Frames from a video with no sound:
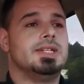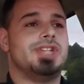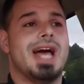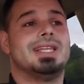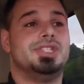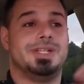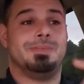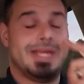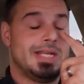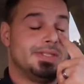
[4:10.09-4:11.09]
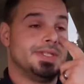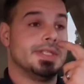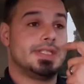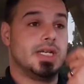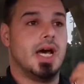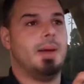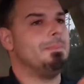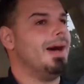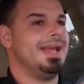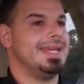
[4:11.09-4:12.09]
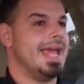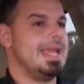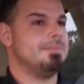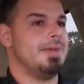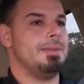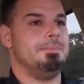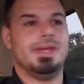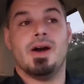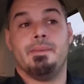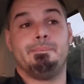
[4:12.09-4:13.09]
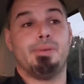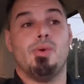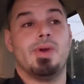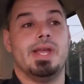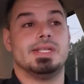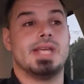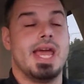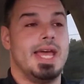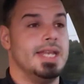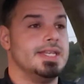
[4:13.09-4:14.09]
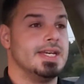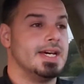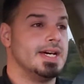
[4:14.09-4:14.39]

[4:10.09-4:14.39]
challenging me to up my game and be on point, and